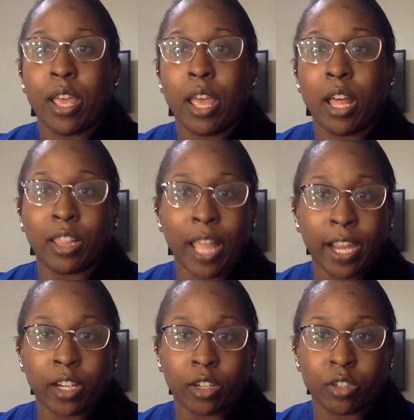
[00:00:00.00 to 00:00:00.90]

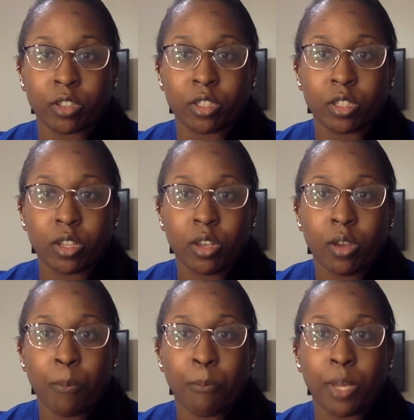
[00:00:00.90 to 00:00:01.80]
aligners,
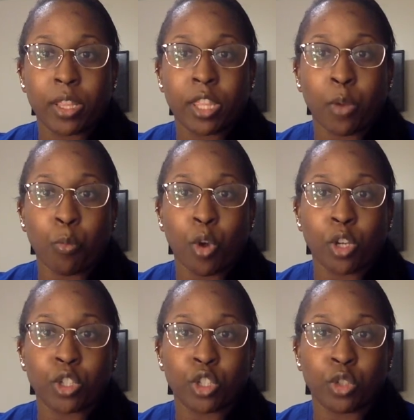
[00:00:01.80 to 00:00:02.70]
but they
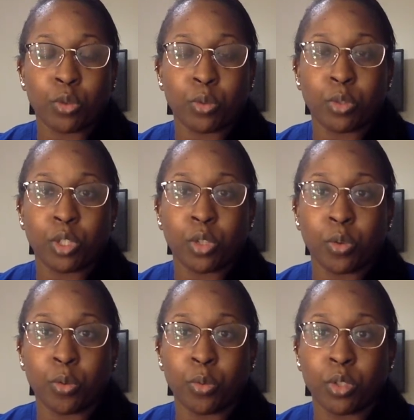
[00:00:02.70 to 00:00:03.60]
want you
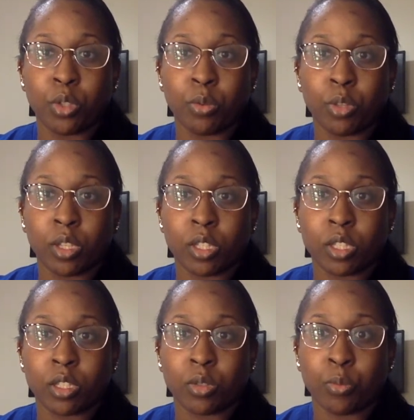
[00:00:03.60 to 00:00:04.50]
to do
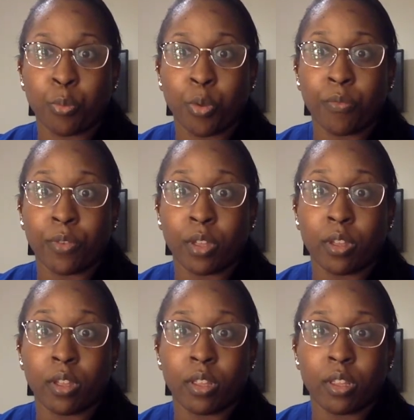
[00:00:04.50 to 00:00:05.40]
this with
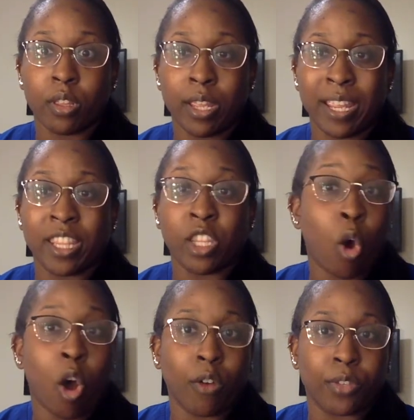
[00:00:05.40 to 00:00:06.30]
in
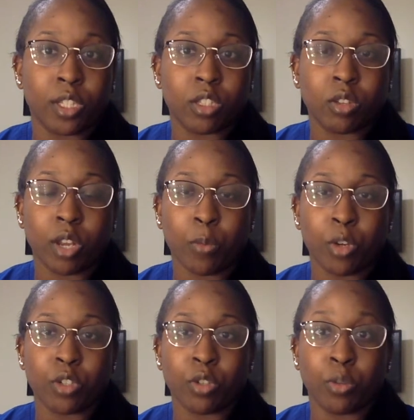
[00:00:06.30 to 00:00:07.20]
office. So they
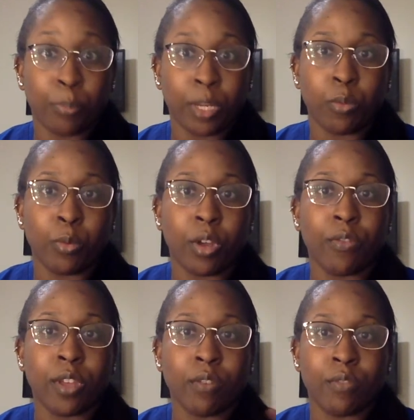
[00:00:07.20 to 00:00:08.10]
want you to be with
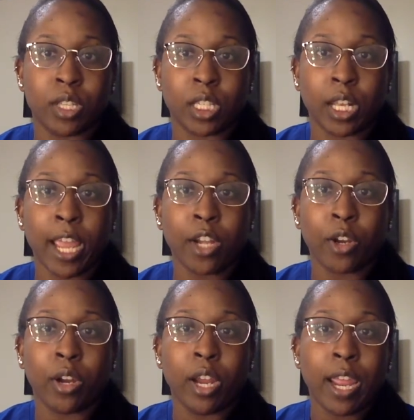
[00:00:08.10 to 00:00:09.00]
Invisaligner,
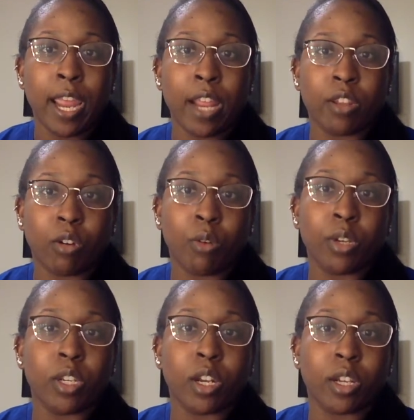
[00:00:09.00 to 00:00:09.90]
and they're only
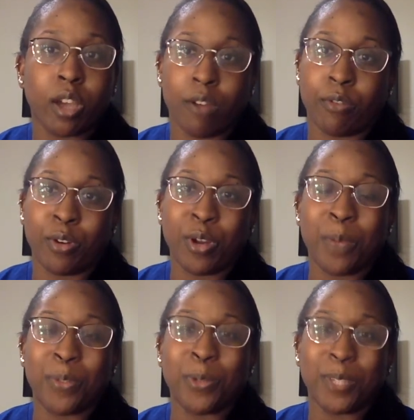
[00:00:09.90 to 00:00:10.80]
going to cover up
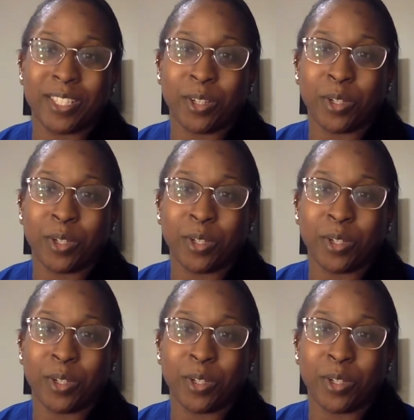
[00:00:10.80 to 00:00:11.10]
to a certain